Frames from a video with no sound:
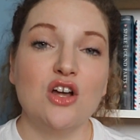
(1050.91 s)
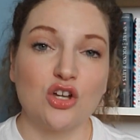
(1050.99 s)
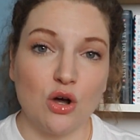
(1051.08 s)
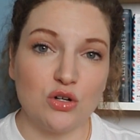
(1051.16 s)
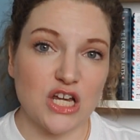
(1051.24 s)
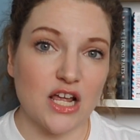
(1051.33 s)

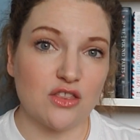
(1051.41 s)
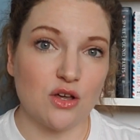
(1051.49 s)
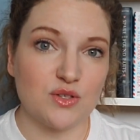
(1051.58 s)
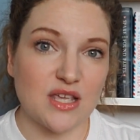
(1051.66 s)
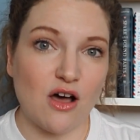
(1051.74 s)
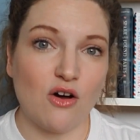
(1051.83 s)
Go check
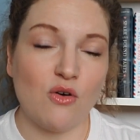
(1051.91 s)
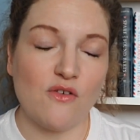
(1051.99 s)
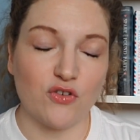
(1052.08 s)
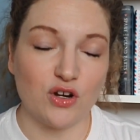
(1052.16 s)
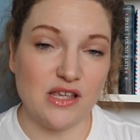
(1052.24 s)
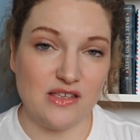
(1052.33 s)
those out
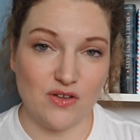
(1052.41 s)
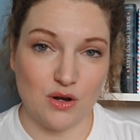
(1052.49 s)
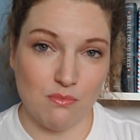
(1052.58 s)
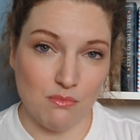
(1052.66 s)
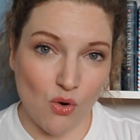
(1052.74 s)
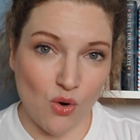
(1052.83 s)
for
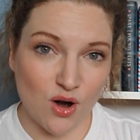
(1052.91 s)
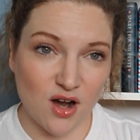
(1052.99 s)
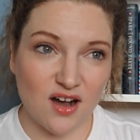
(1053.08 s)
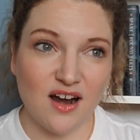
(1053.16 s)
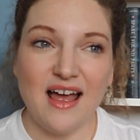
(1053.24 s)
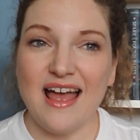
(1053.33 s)
even more,